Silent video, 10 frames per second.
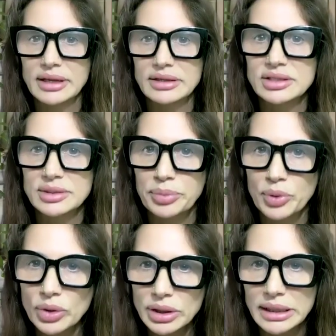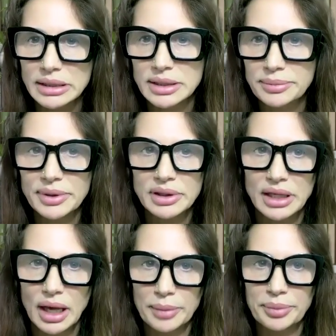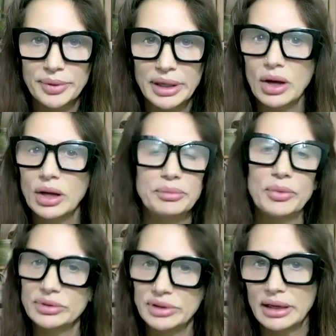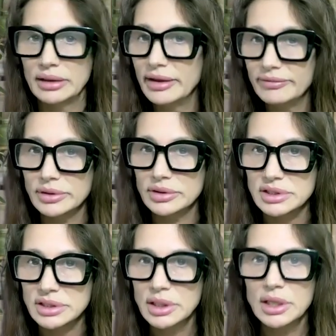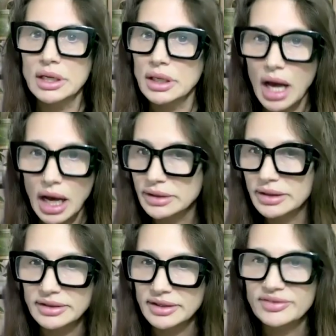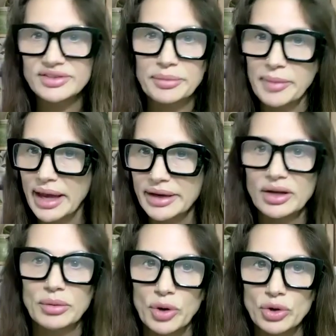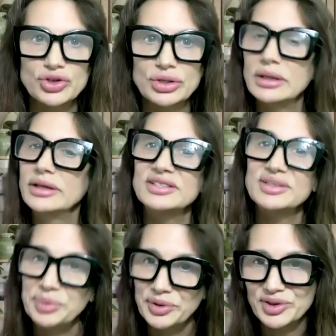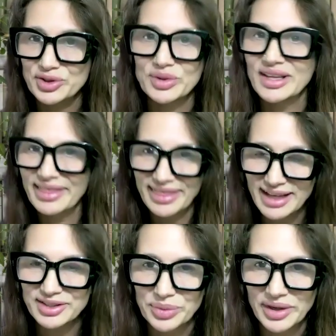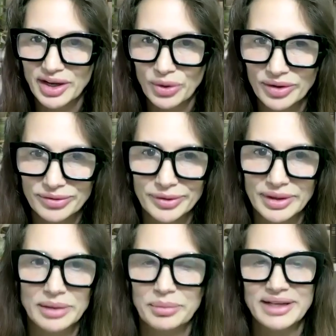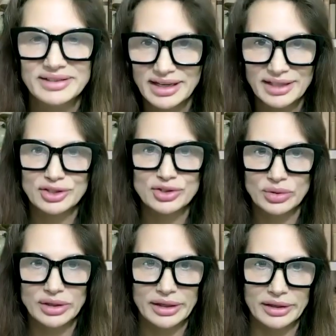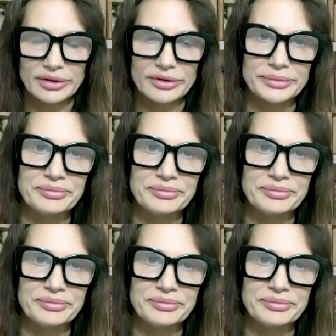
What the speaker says: that support it typically operate on multi levels: cognitive, somatic, emotional, and spiritual. And that's what I offer in my Psychic Soul Healer.